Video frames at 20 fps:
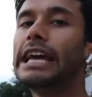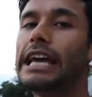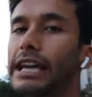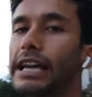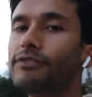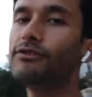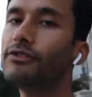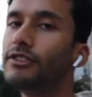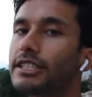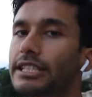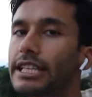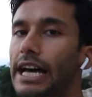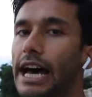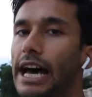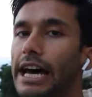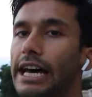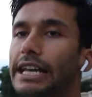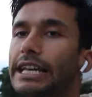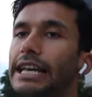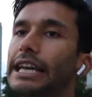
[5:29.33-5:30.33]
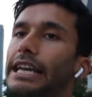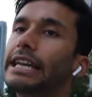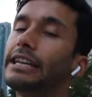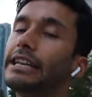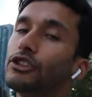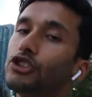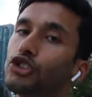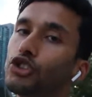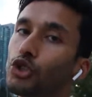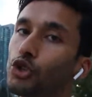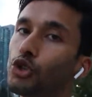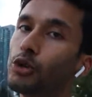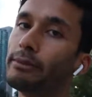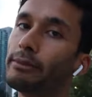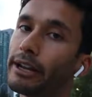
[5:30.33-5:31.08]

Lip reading: If this had an external